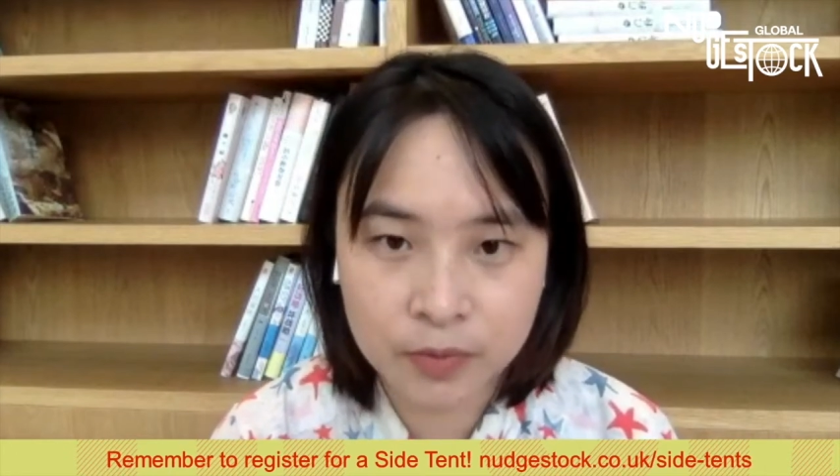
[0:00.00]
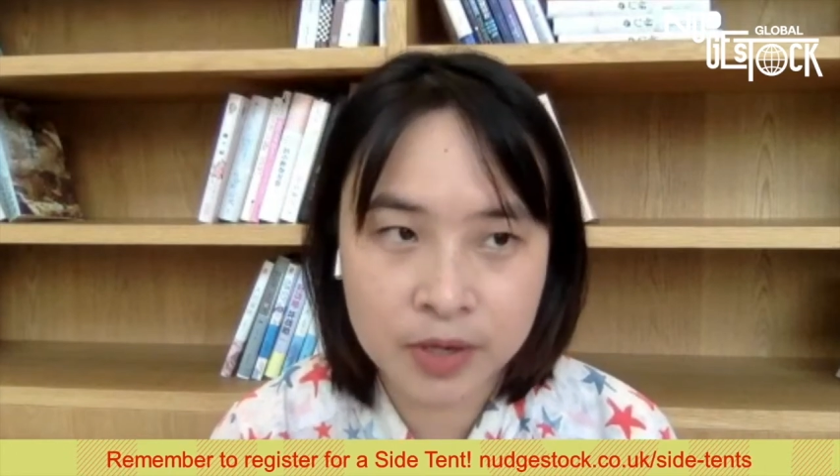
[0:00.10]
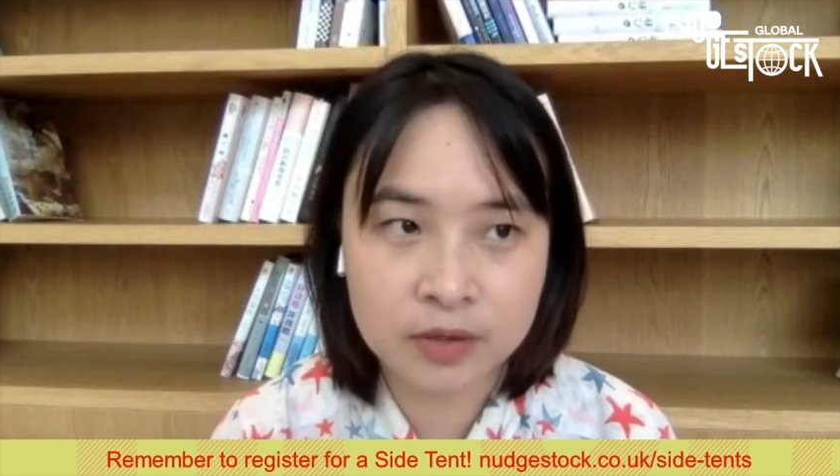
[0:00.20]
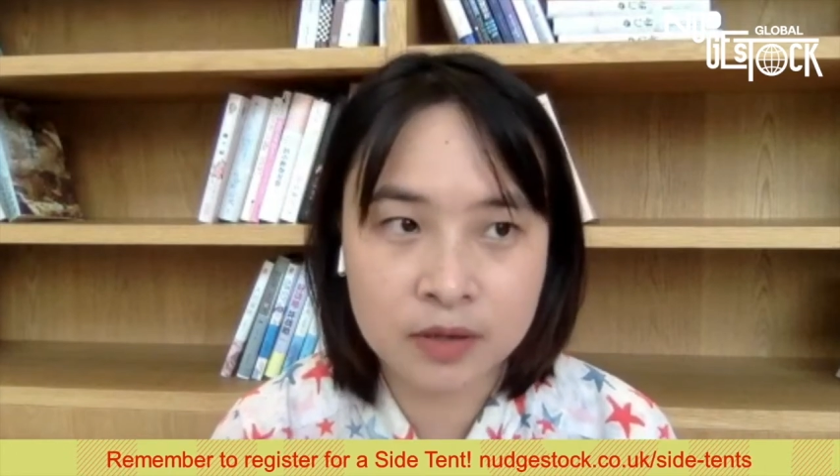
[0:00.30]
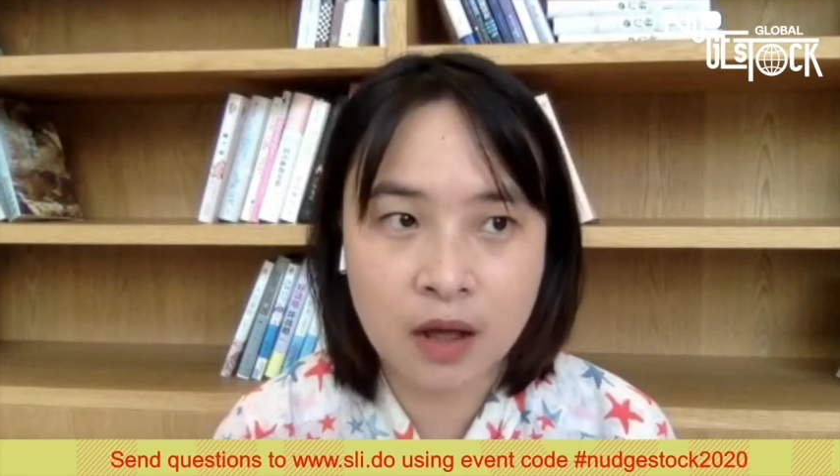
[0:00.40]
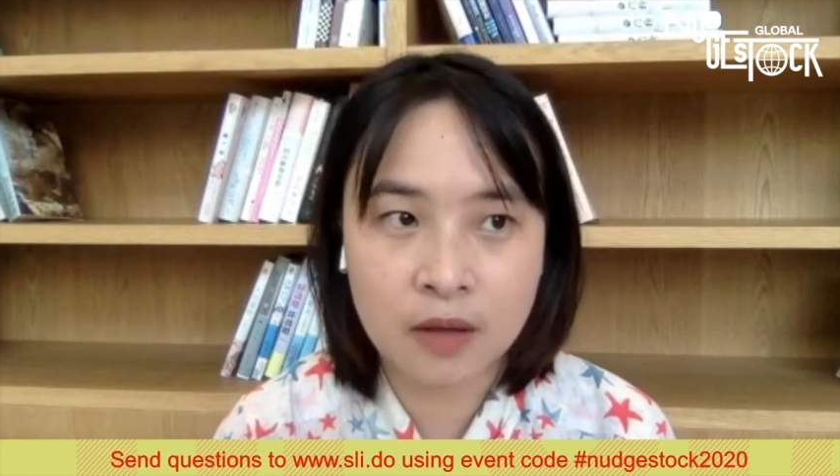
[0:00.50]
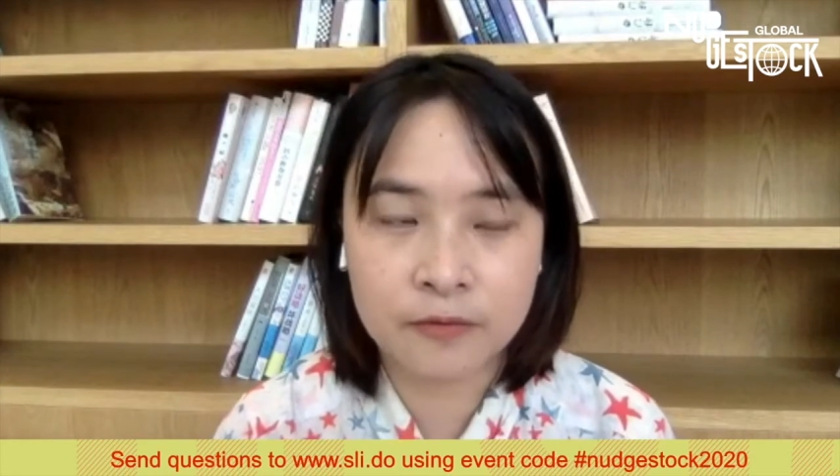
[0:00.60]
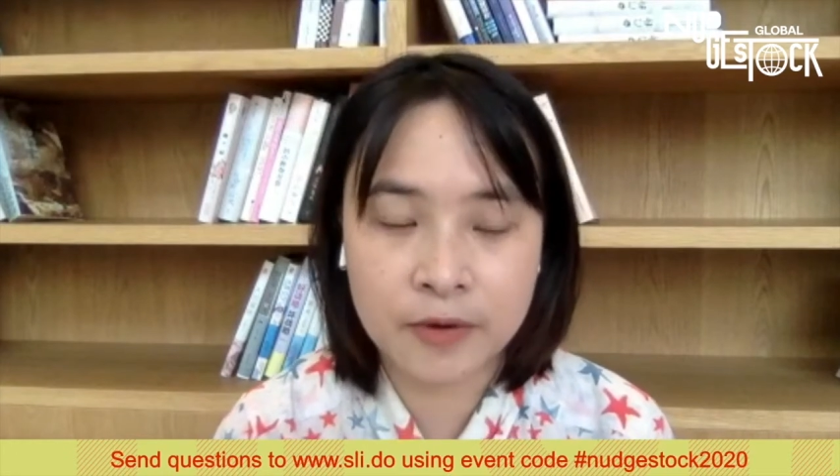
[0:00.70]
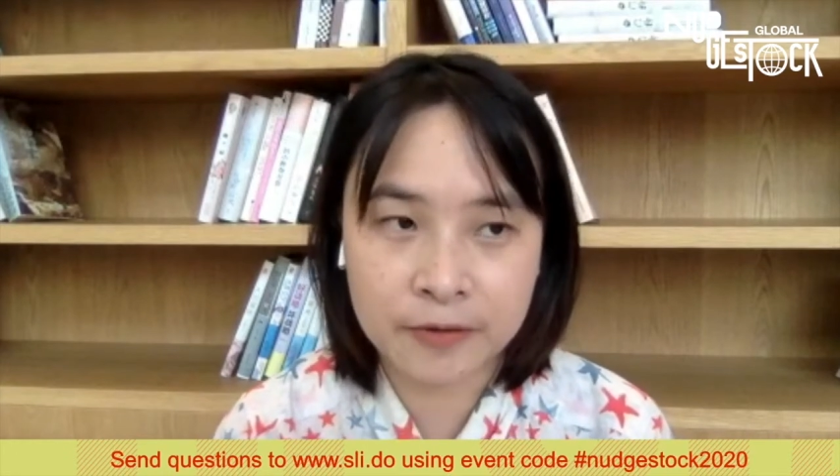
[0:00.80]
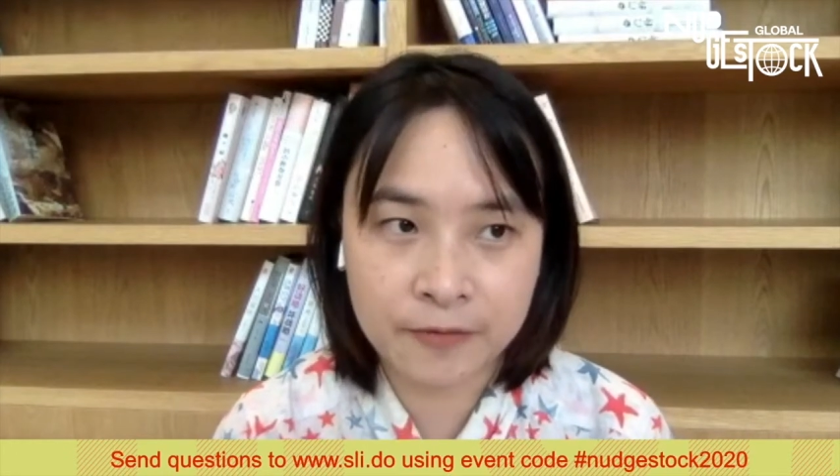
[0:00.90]

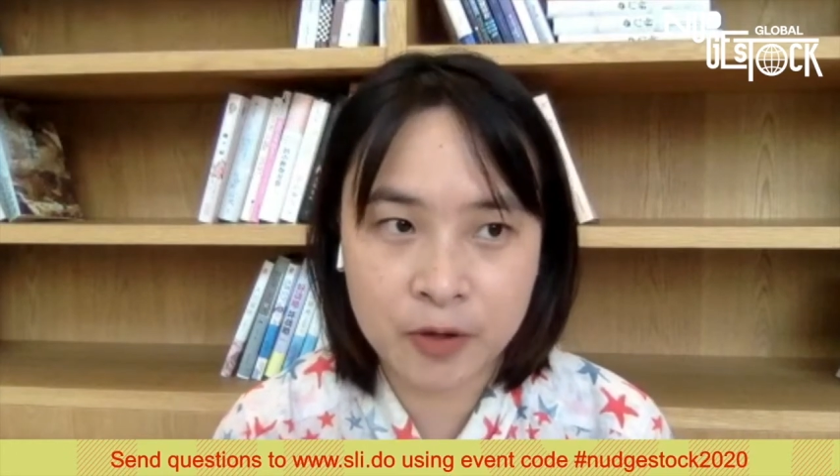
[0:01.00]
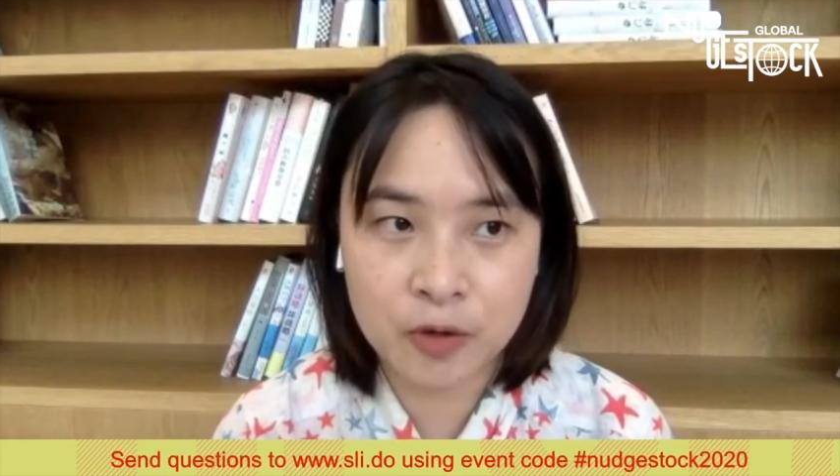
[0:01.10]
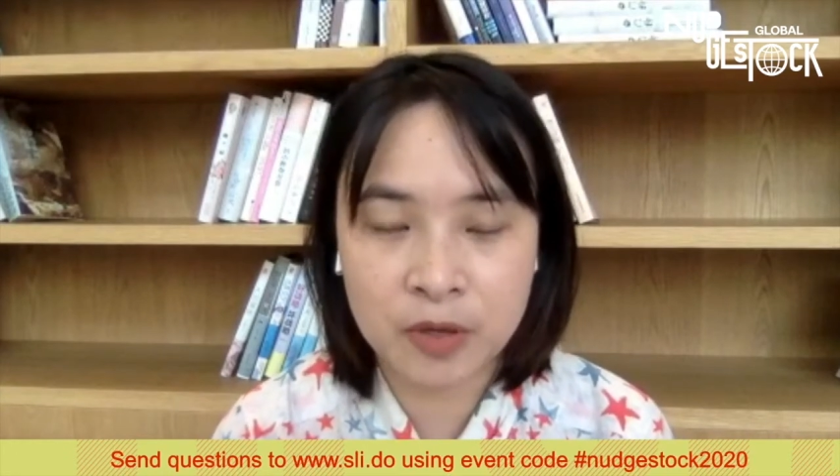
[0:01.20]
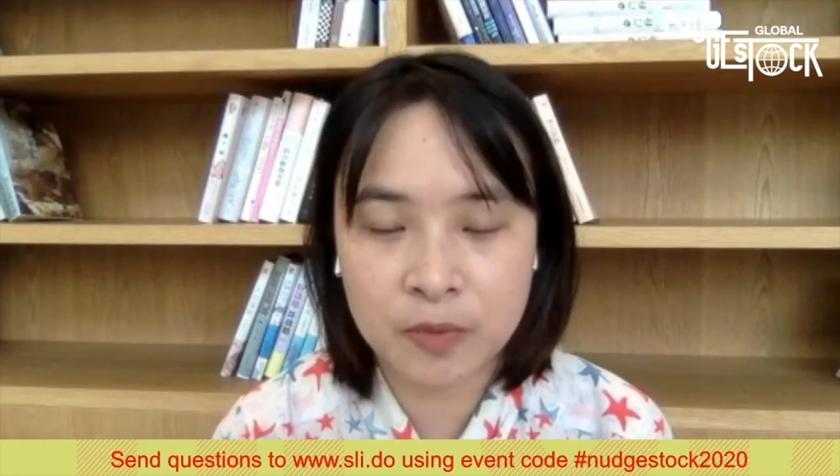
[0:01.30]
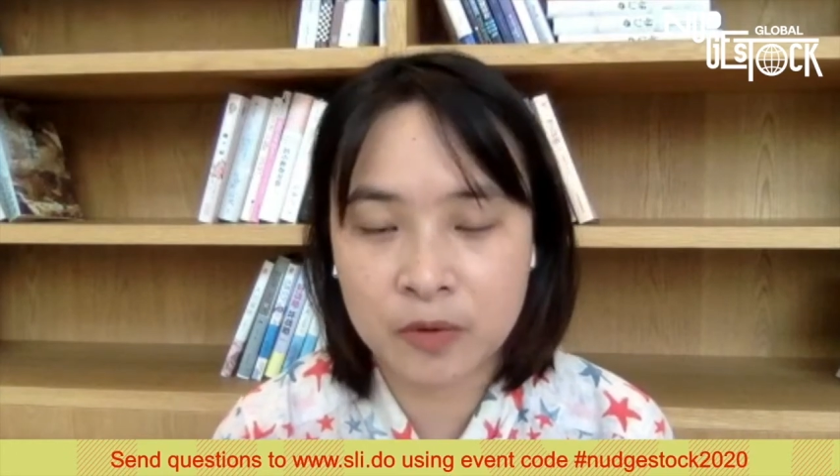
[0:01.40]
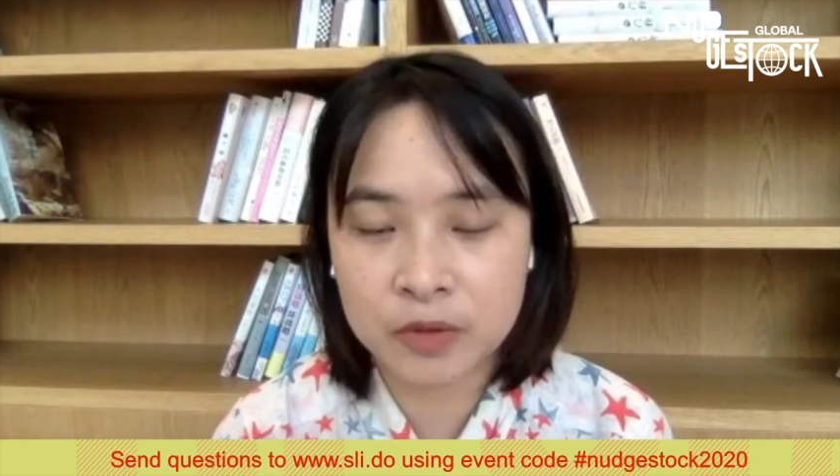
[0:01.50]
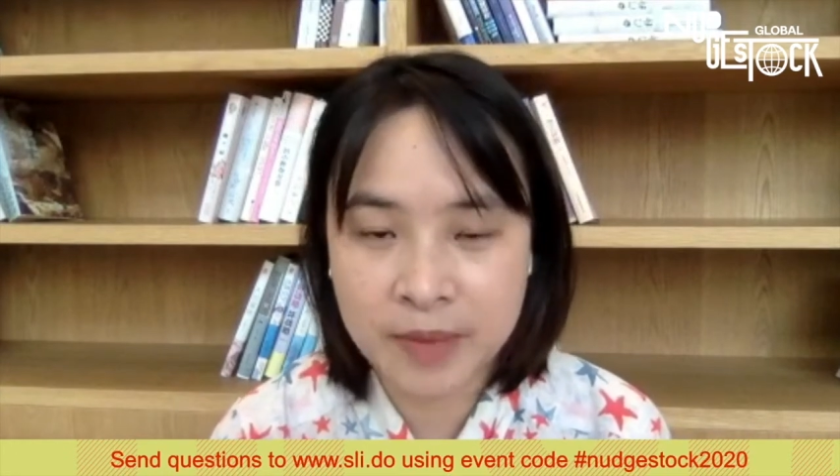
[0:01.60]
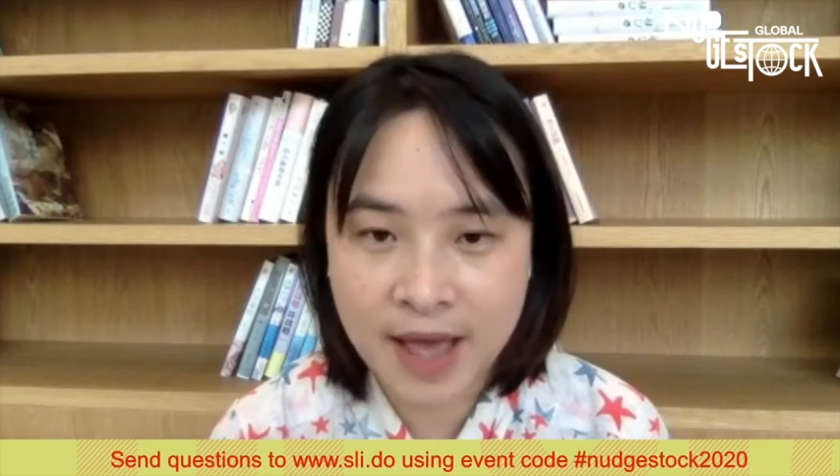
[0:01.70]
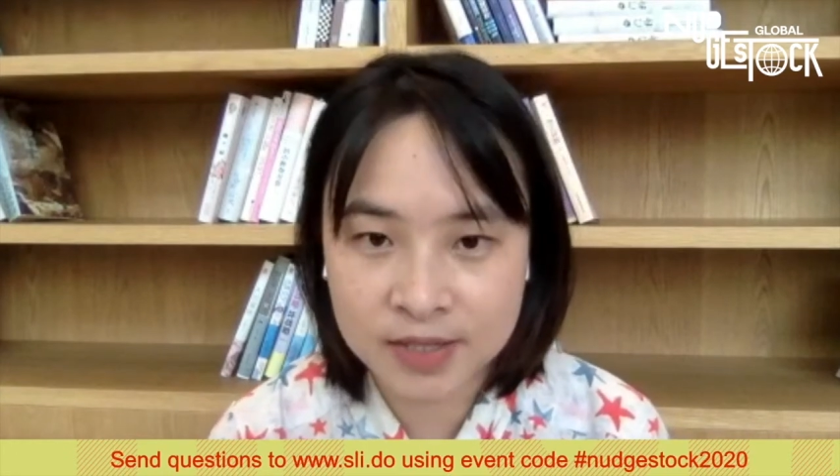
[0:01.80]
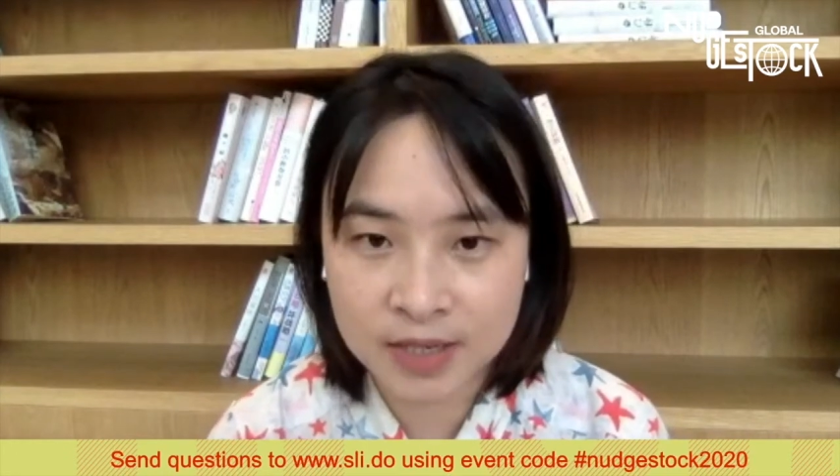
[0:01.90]
where few people would
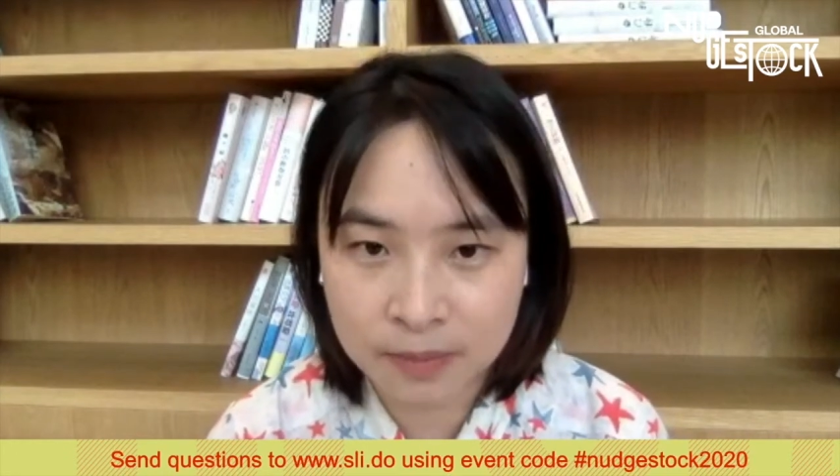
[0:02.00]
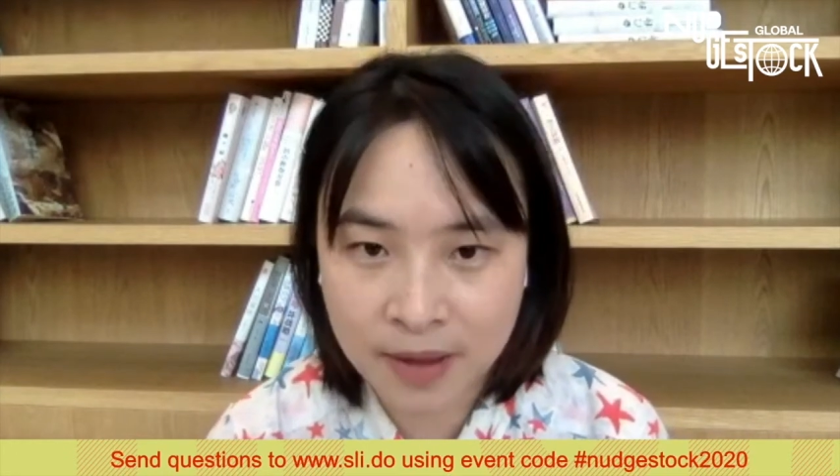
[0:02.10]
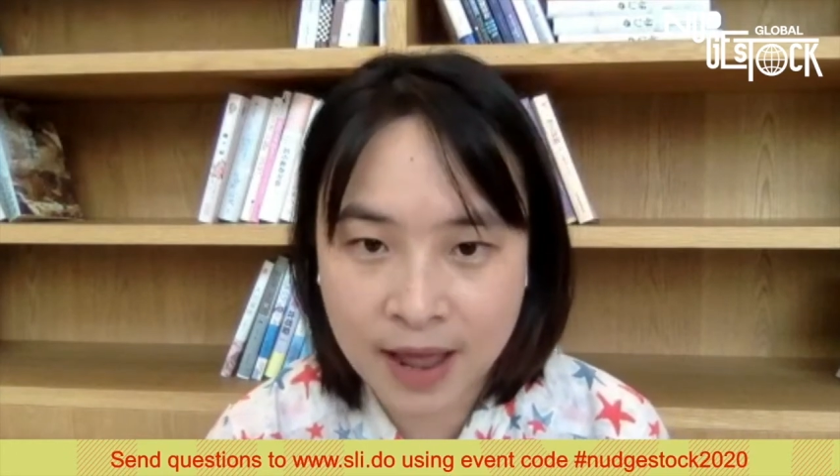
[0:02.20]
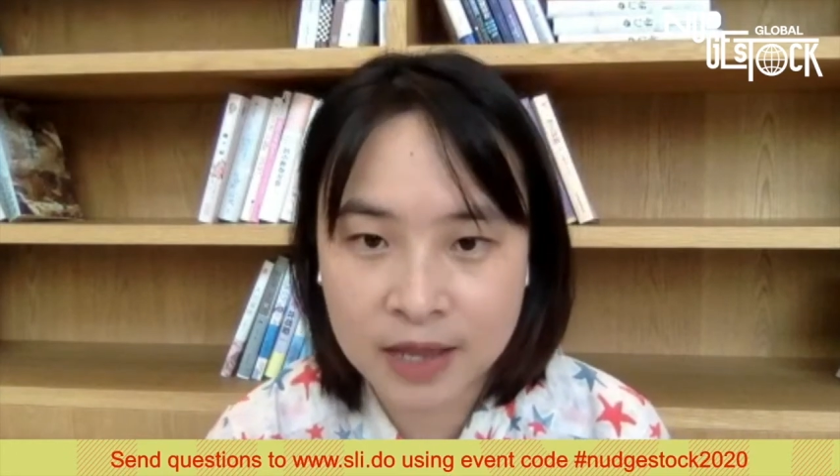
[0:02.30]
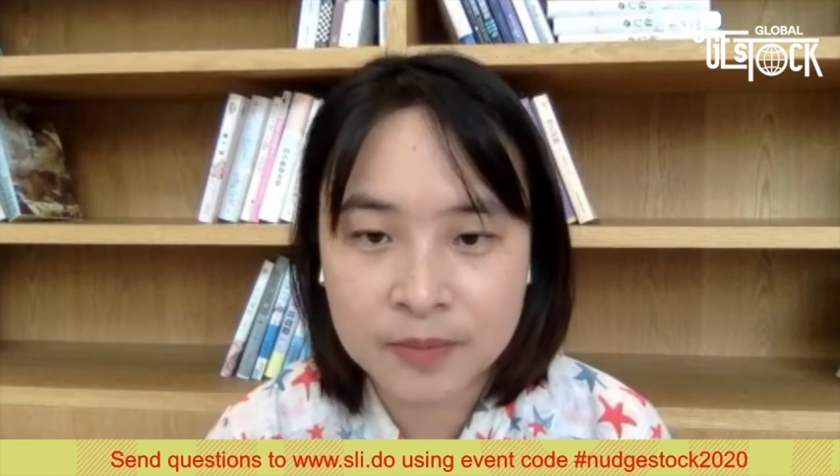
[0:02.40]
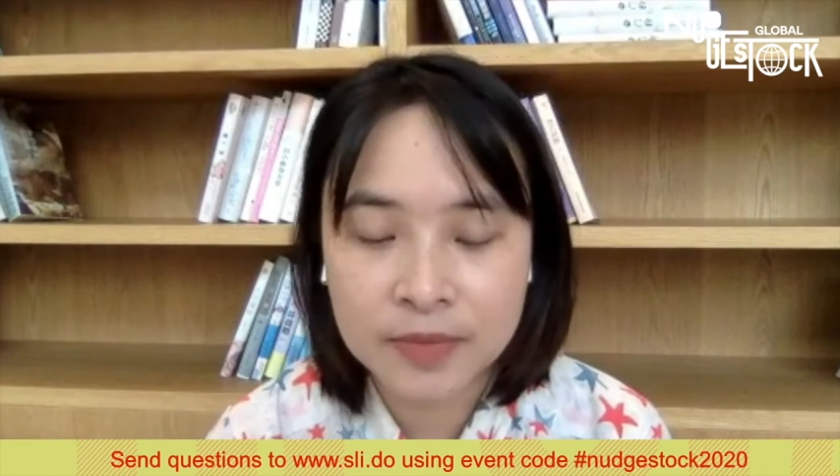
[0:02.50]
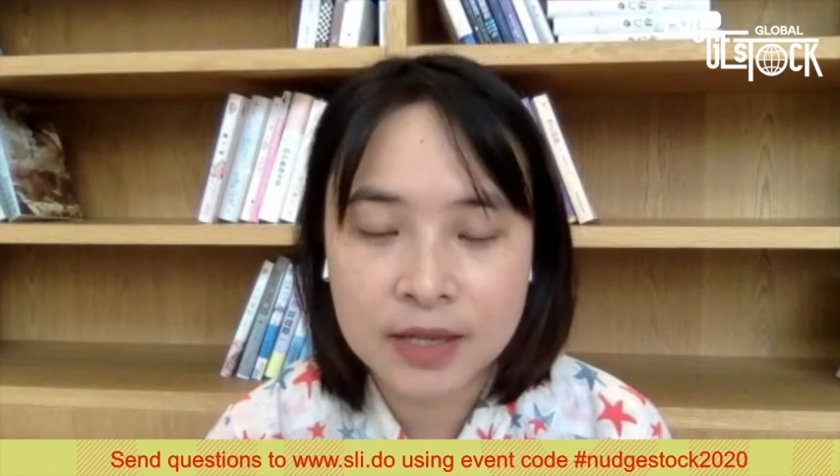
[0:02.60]
passing by,